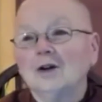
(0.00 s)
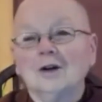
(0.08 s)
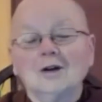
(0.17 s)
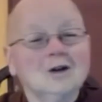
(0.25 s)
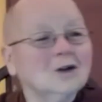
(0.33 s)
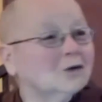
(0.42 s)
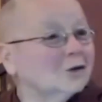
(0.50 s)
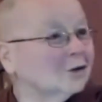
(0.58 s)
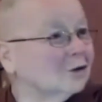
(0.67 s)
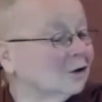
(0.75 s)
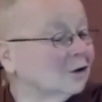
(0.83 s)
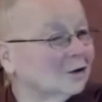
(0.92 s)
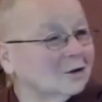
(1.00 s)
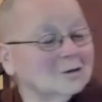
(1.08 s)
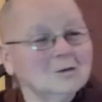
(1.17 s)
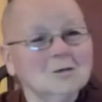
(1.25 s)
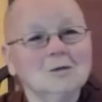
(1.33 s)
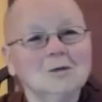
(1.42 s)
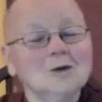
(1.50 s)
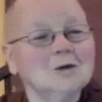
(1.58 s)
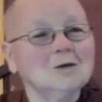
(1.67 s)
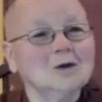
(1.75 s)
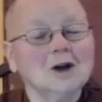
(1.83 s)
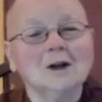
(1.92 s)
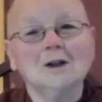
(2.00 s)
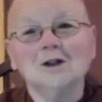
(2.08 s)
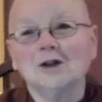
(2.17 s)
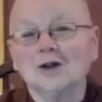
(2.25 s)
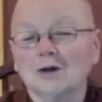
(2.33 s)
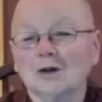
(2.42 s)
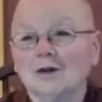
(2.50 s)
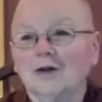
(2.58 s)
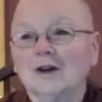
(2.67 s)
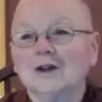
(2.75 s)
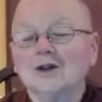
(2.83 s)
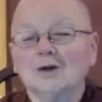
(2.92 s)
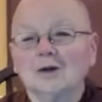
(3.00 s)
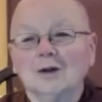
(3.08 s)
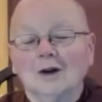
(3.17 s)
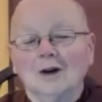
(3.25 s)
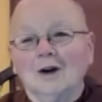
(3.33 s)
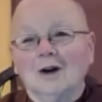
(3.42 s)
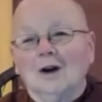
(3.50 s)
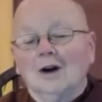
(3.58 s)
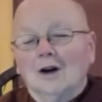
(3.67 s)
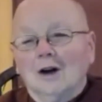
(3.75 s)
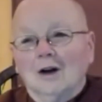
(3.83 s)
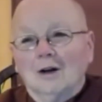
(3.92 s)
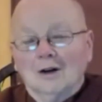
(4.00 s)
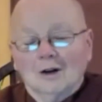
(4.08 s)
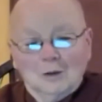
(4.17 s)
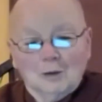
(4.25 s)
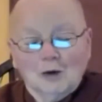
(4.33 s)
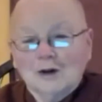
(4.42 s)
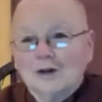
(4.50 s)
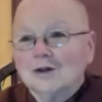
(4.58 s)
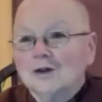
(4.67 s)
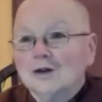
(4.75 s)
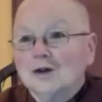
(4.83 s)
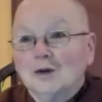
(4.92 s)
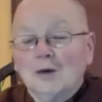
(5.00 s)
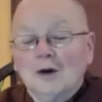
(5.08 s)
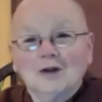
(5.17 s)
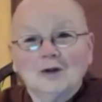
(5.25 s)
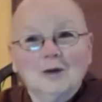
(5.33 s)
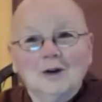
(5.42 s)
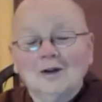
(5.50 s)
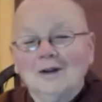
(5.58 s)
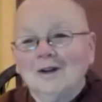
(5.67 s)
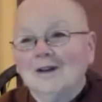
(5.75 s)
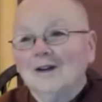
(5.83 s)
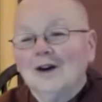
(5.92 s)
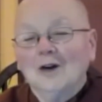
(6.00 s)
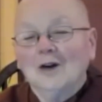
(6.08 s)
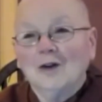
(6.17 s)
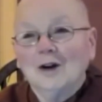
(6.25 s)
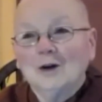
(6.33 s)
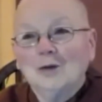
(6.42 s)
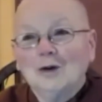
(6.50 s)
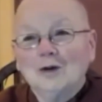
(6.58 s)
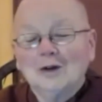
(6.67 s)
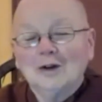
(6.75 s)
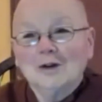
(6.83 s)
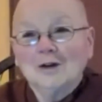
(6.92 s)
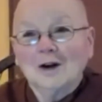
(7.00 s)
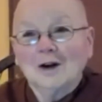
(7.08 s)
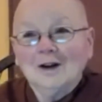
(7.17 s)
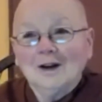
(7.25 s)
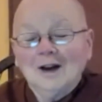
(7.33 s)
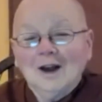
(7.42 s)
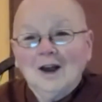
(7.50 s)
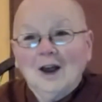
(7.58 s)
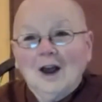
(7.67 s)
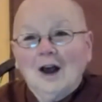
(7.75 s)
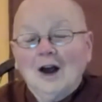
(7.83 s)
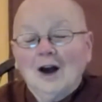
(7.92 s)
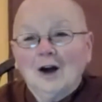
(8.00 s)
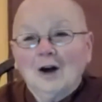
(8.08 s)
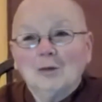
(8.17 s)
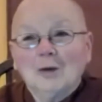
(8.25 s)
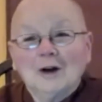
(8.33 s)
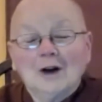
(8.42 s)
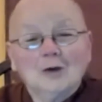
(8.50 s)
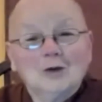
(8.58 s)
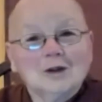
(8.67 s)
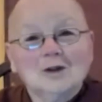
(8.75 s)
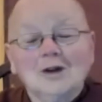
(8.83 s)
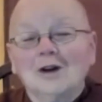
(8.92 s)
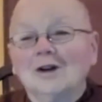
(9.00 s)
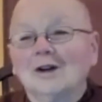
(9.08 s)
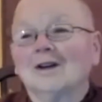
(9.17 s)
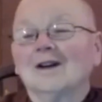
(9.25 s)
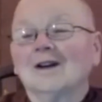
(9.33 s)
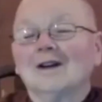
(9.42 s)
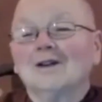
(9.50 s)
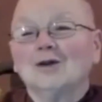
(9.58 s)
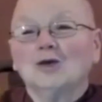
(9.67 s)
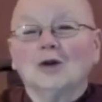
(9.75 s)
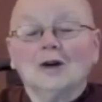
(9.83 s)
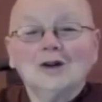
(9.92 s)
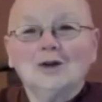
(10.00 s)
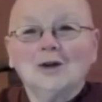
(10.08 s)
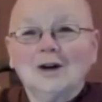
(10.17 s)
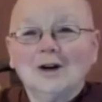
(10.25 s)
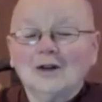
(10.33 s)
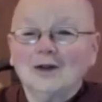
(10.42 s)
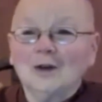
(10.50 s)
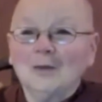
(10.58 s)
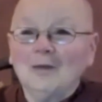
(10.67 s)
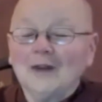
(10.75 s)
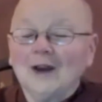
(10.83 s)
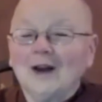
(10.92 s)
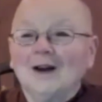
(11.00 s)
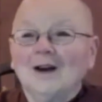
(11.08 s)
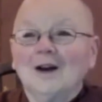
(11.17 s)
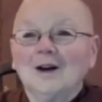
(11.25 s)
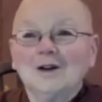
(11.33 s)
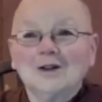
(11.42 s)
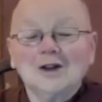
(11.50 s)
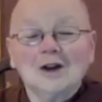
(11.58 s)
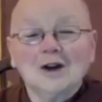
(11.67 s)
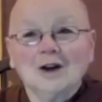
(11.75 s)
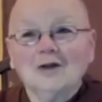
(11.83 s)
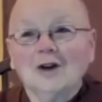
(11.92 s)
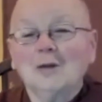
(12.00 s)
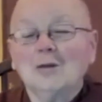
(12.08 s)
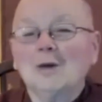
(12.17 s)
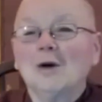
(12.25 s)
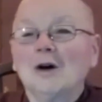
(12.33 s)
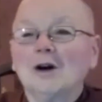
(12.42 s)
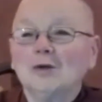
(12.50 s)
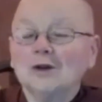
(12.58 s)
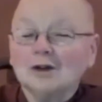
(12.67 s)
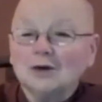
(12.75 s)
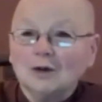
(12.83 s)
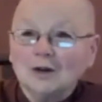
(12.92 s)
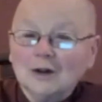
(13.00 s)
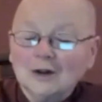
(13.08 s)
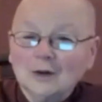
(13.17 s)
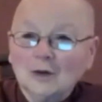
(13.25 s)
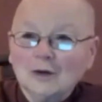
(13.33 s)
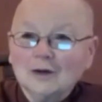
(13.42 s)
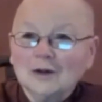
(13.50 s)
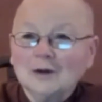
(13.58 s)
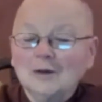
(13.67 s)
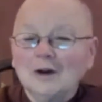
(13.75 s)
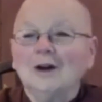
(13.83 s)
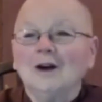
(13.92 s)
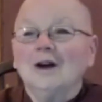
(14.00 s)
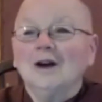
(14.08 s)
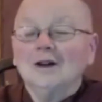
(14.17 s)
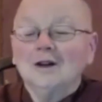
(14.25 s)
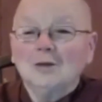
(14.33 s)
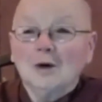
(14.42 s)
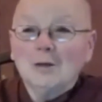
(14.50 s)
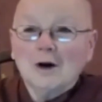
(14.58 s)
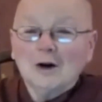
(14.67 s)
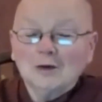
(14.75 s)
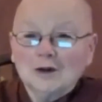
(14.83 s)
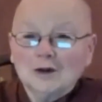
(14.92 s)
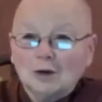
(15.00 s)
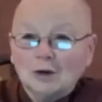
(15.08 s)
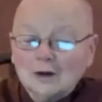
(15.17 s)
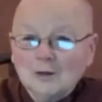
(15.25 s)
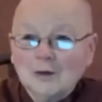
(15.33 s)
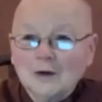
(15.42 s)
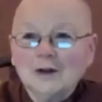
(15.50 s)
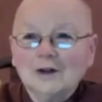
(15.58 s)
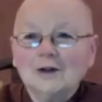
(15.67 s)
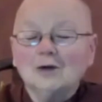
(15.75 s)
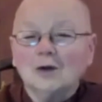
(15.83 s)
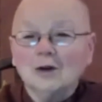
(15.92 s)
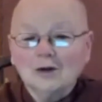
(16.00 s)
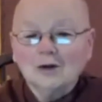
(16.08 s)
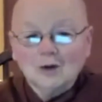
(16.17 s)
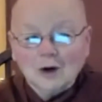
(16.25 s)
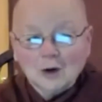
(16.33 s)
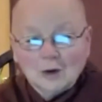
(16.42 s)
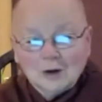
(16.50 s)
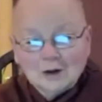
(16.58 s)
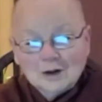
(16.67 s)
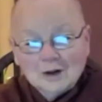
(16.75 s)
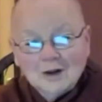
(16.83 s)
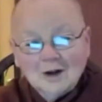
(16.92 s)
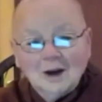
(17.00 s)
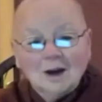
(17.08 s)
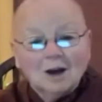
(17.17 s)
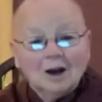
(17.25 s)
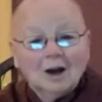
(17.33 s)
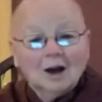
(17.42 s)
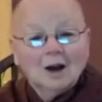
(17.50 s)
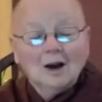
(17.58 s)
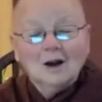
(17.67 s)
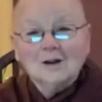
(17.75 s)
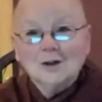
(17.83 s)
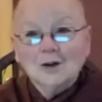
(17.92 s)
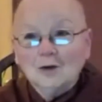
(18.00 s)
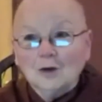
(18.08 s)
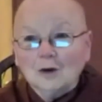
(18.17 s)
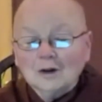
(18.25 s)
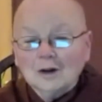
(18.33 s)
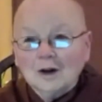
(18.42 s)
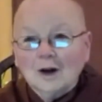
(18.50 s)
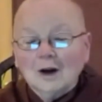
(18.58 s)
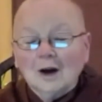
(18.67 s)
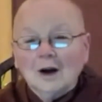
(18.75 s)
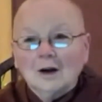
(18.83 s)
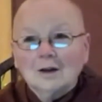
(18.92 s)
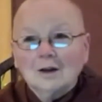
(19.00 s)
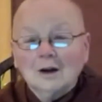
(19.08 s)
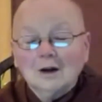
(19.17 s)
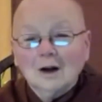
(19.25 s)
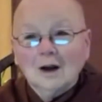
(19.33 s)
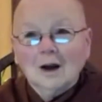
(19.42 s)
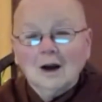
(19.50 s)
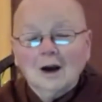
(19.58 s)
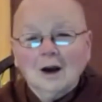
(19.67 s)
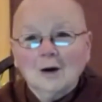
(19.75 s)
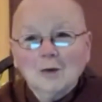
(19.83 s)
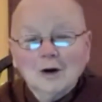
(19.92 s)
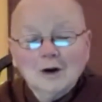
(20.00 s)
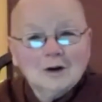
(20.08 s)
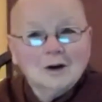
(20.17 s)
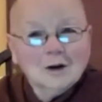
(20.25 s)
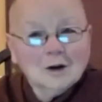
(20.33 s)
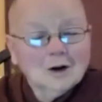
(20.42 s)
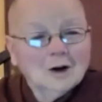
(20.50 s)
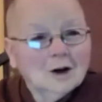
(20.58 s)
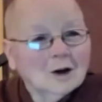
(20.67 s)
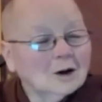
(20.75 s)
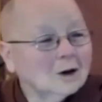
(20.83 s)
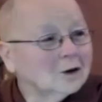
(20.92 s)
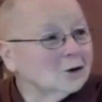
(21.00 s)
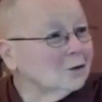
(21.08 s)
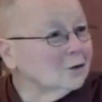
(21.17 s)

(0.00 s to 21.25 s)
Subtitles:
different challenges or events or poisons, might have been available during the day, but I was not drawn to any of them. And instead, I find my mind was drawn to the wholesome, that my mind was drawn to peace, drawn to tranquility, and so forth. Then I might do an